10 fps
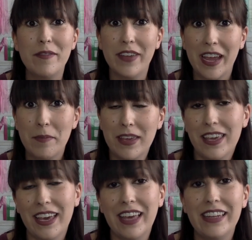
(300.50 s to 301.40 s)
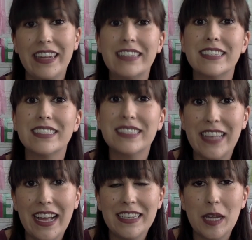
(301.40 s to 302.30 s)
VIPKid, it is a
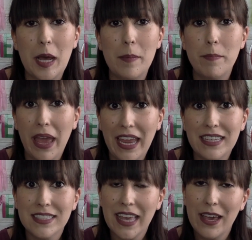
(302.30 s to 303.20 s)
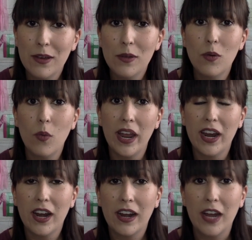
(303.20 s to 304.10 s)
set pay scale
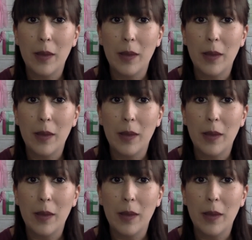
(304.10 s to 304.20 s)
where